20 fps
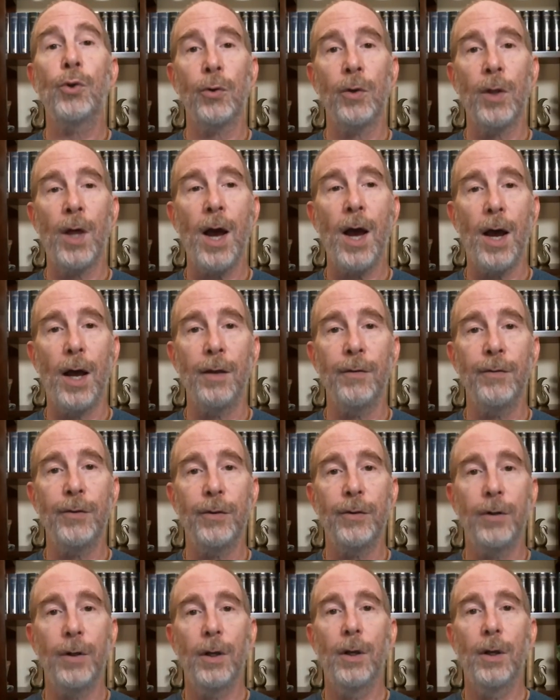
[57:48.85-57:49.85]
lives
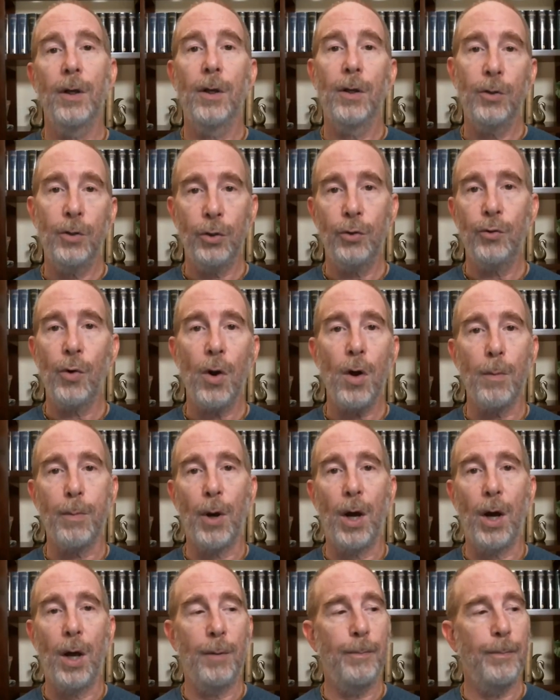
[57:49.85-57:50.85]
to draw
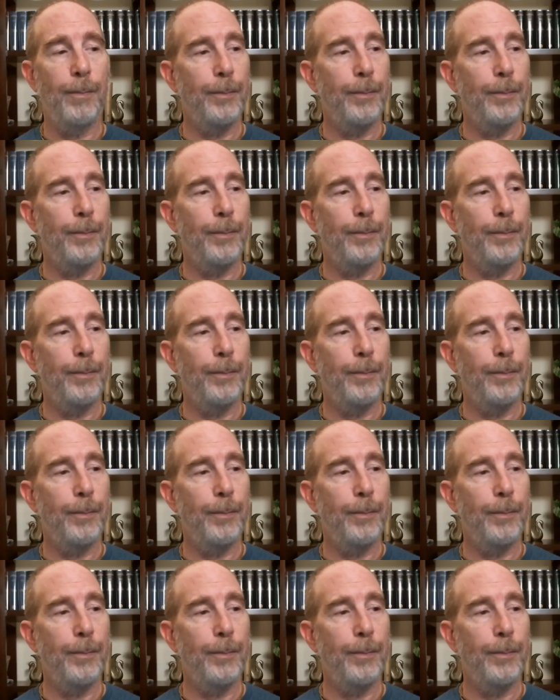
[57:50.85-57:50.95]
upon.